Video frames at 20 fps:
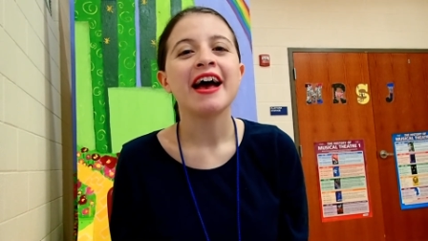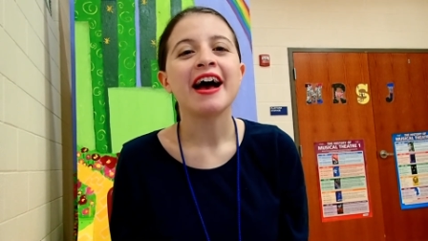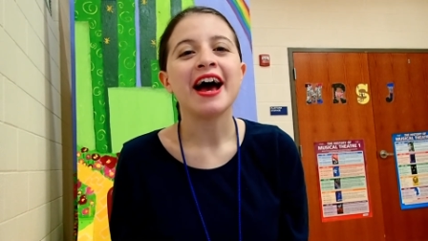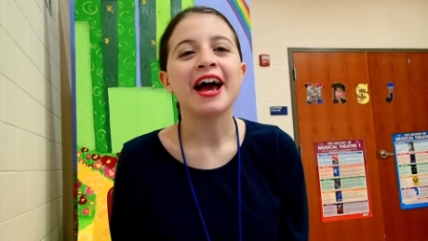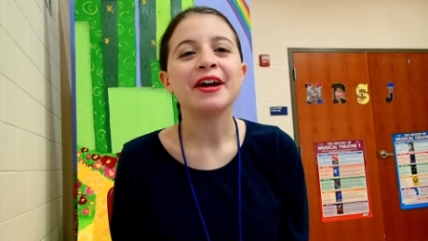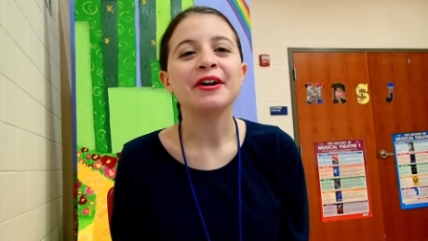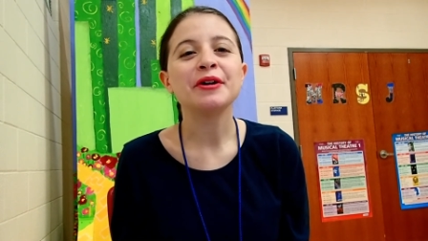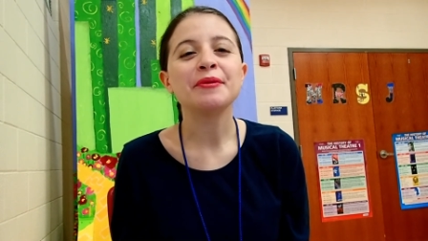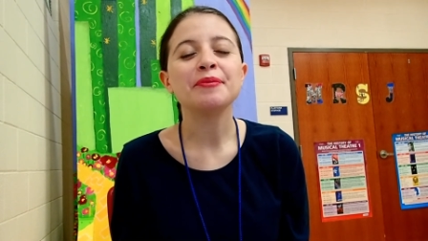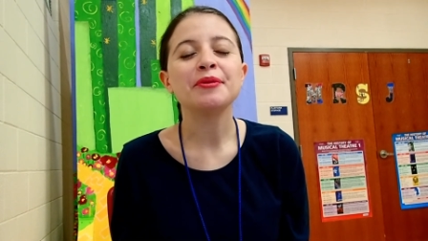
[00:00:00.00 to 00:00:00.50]

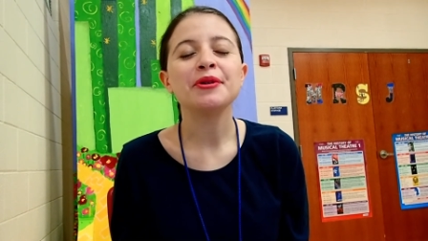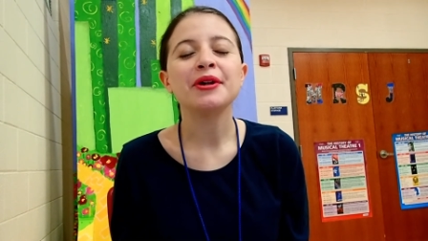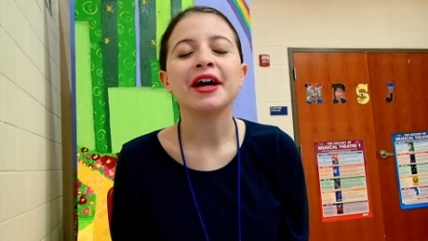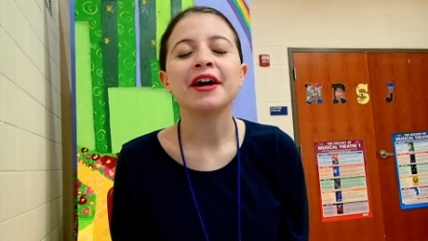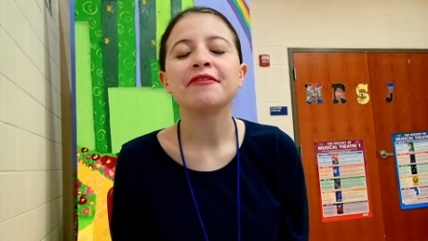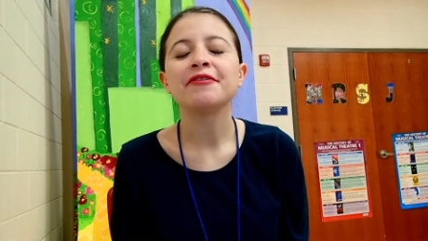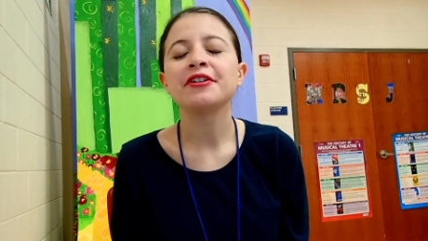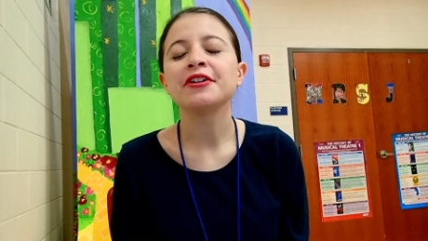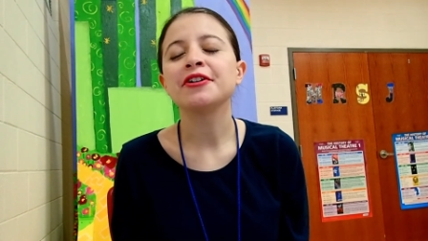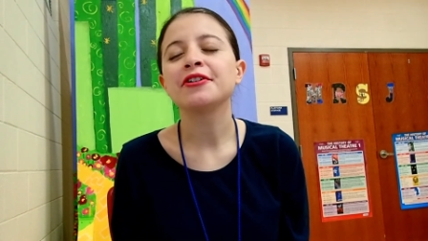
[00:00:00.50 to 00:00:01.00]
I hope you
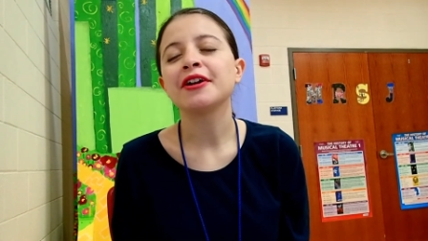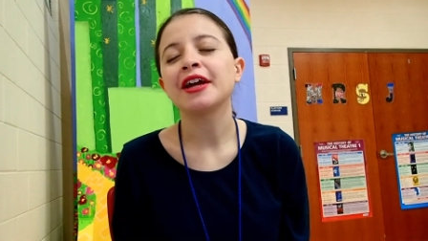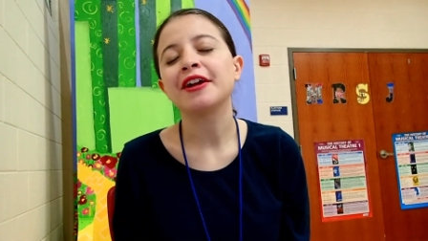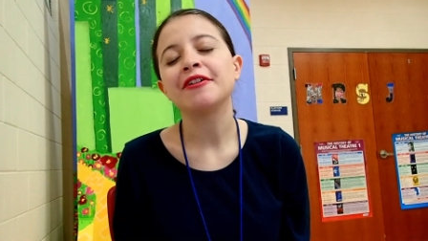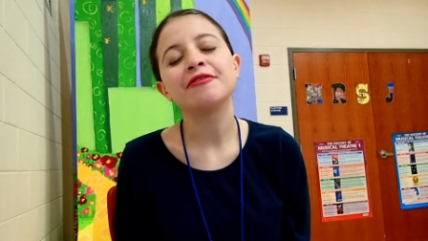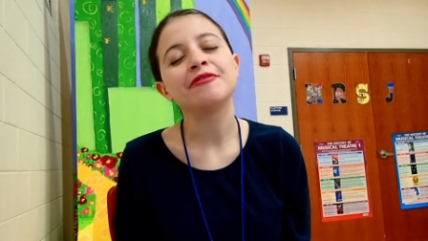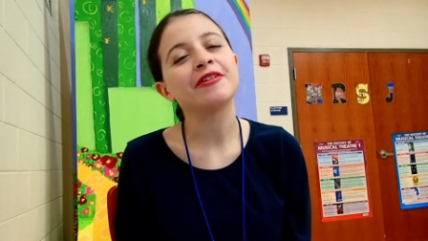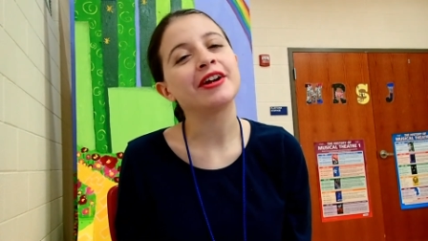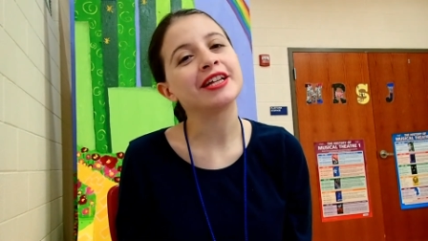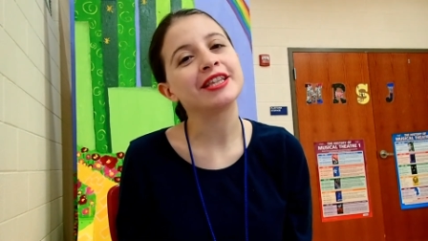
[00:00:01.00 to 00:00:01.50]
have a
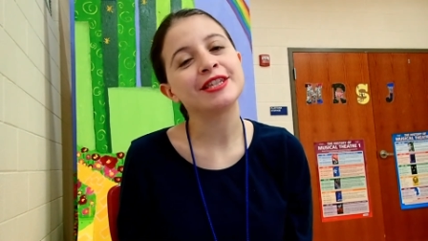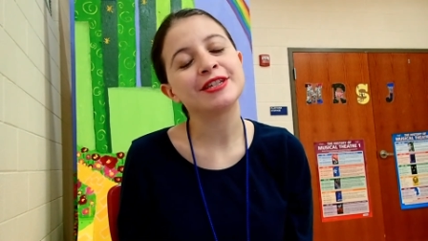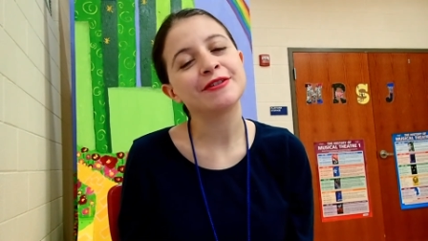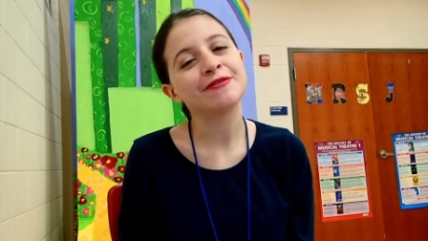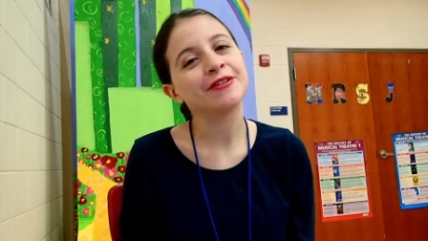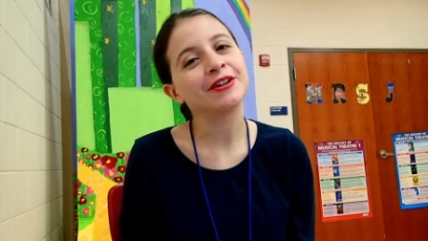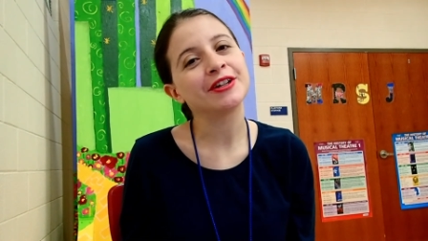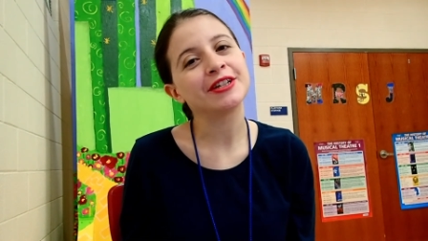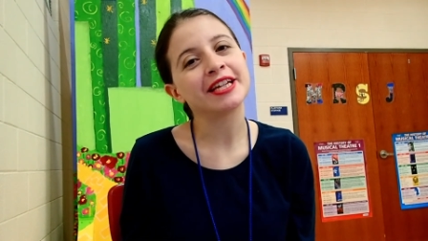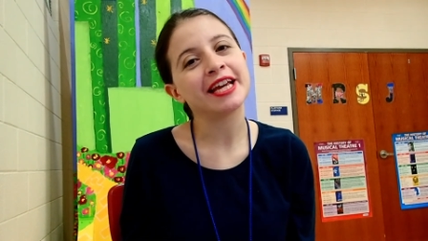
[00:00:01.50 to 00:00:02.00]
great rest
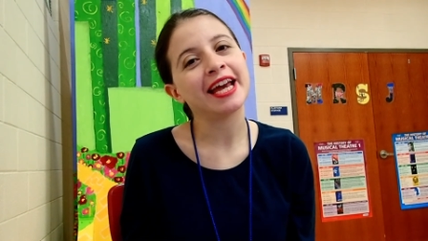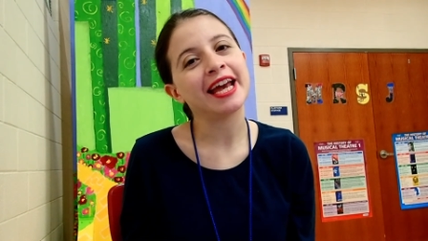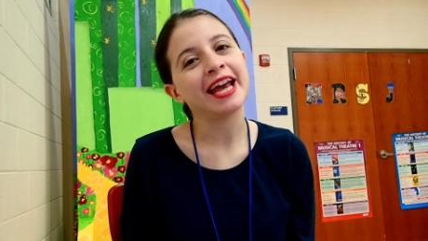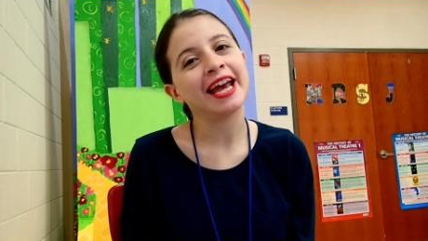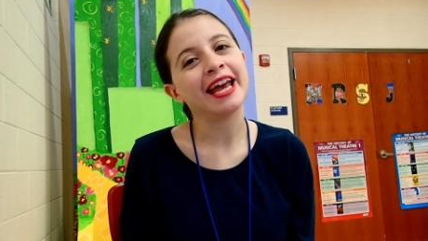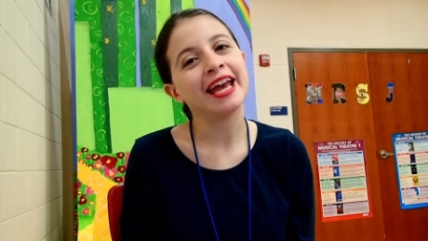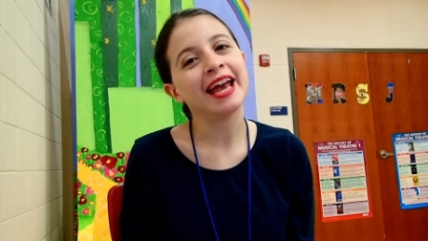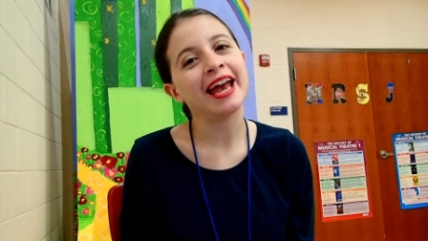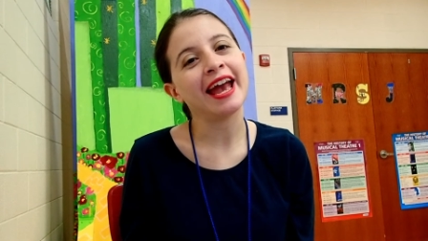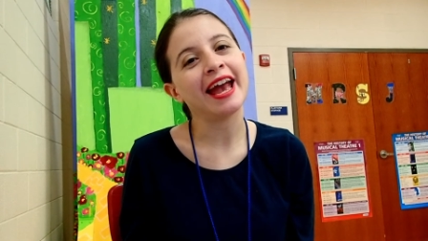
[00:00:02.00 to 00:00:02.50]
of your
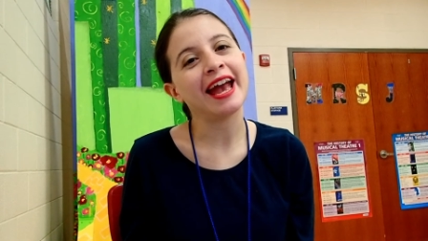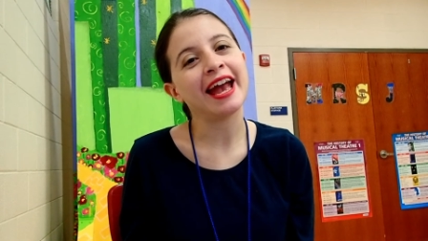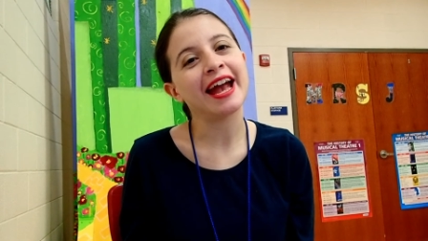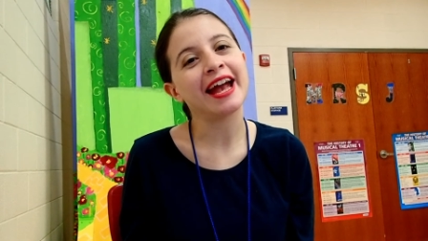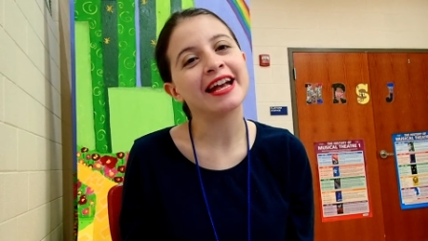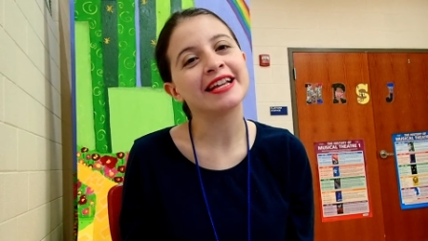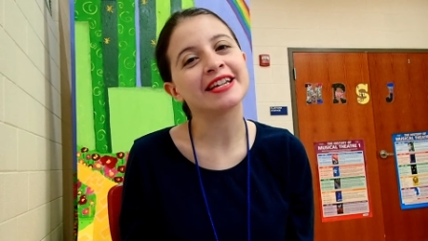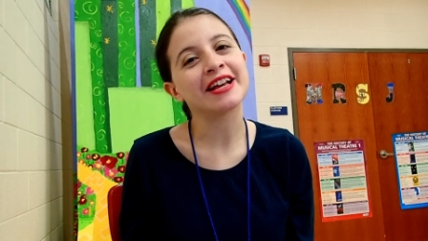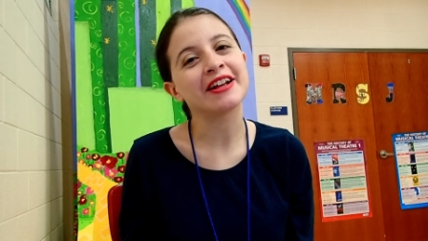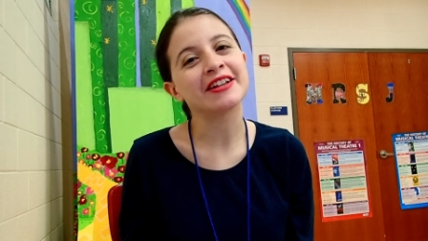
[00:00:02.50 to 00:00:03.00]
day,
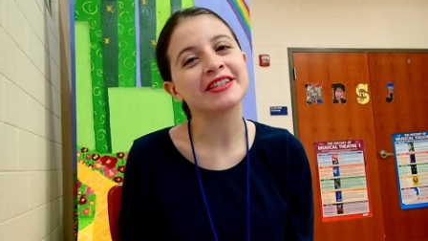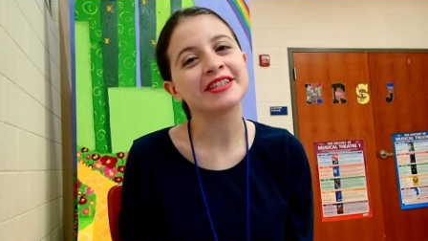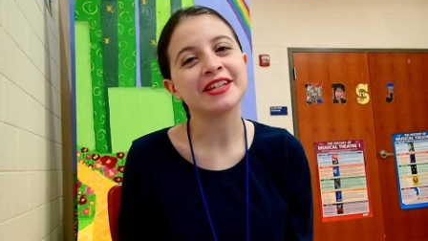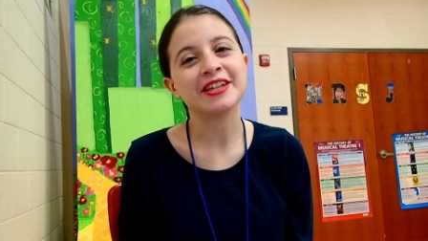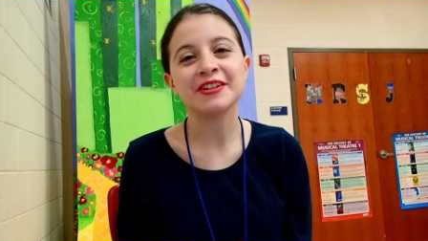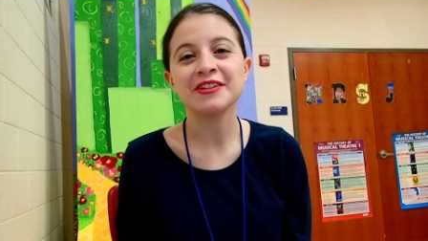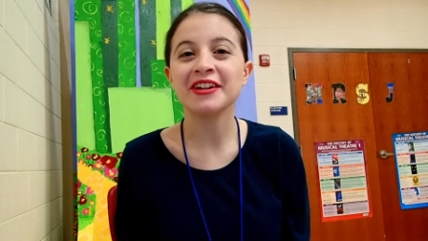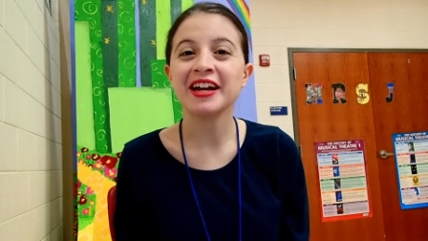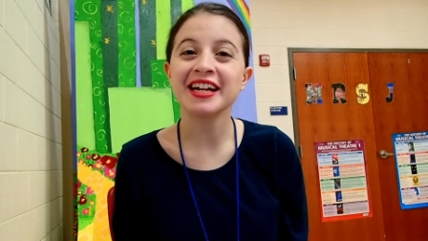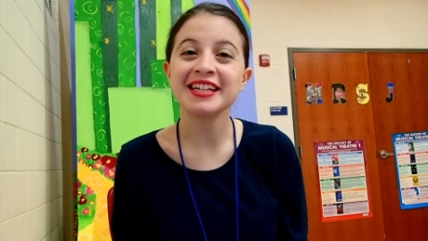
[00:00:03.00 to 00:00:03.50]
and I'll see
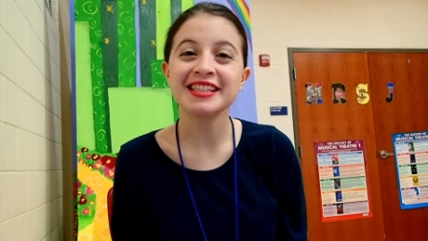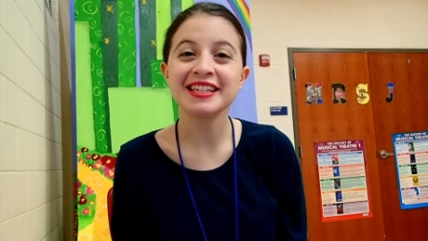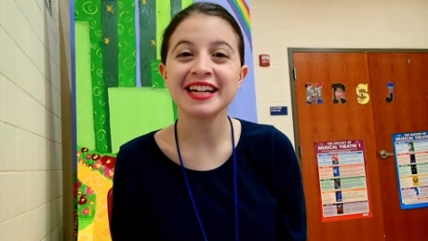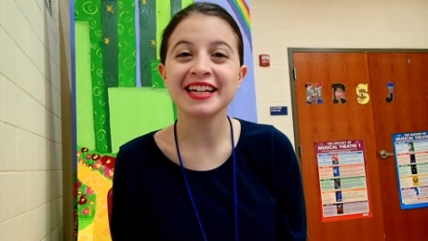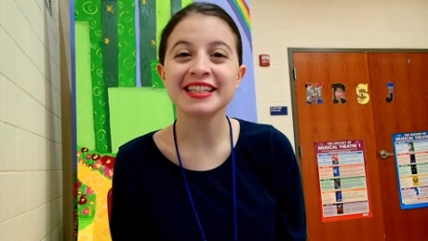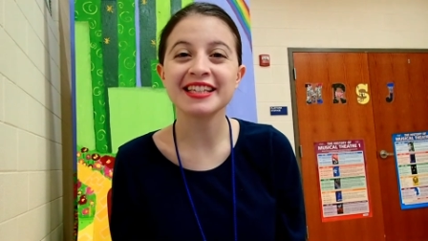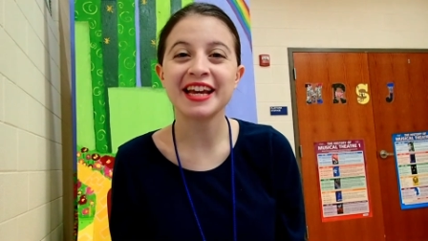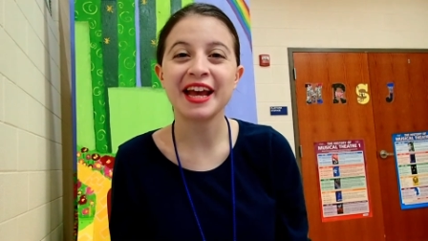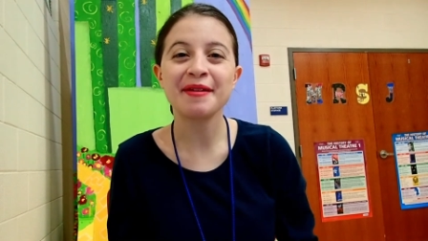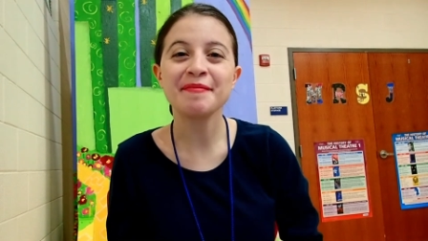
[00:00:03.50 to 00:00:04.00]
you guys
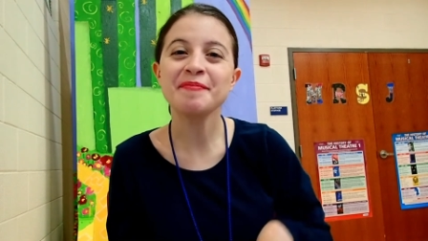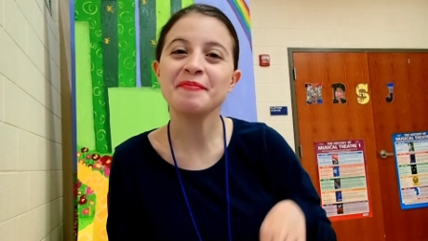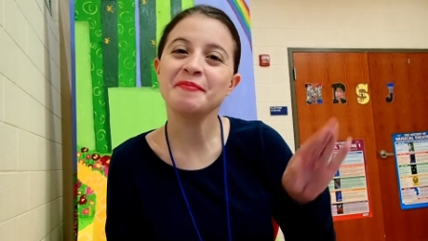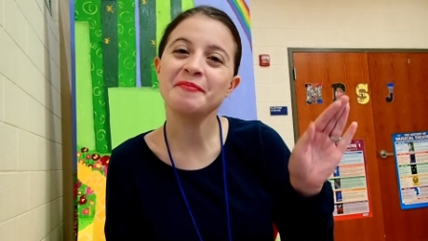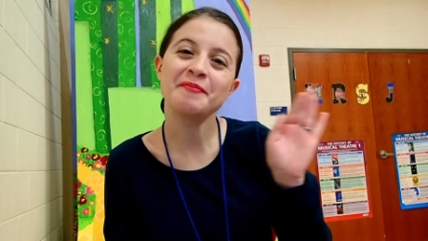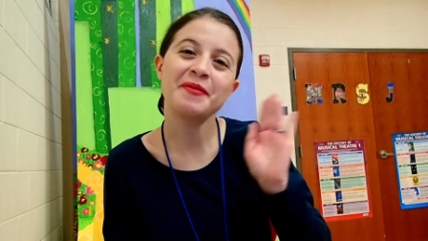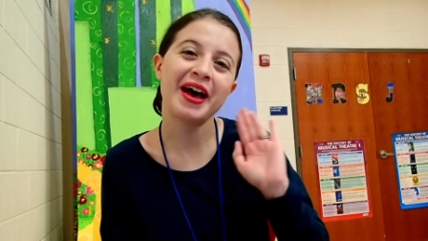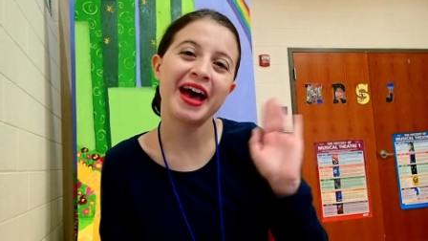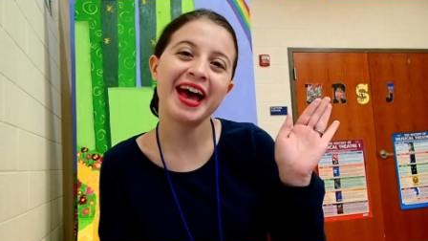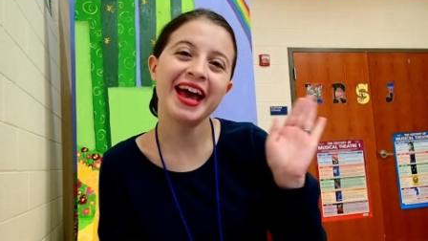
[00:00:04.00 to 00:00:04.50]
next time.
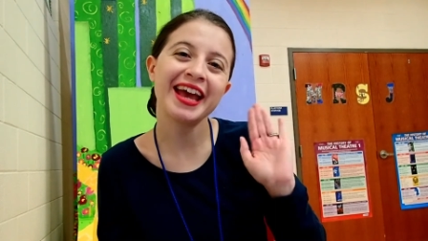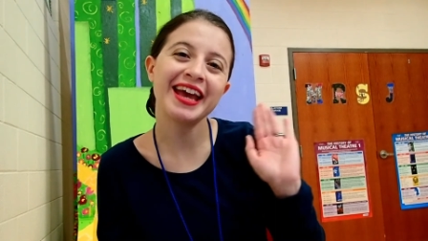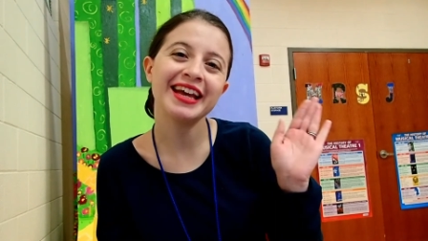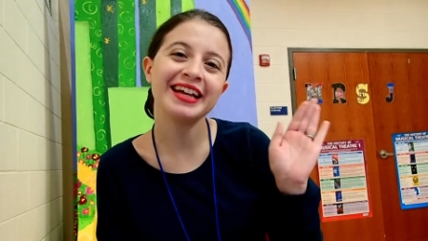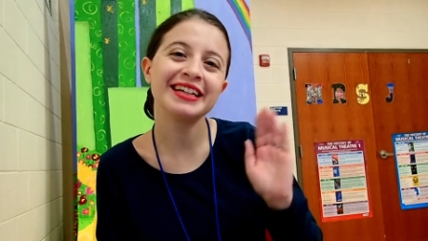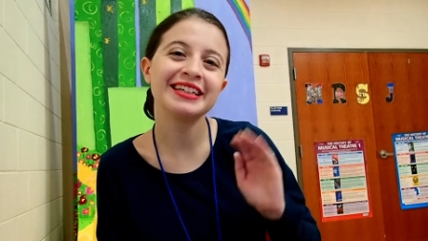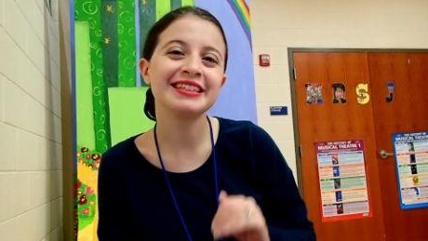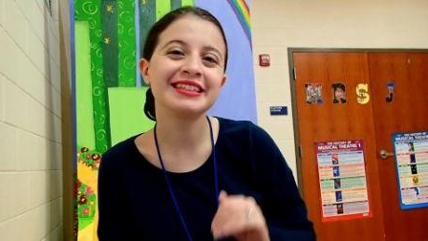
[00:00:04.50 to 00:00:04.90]
Bye.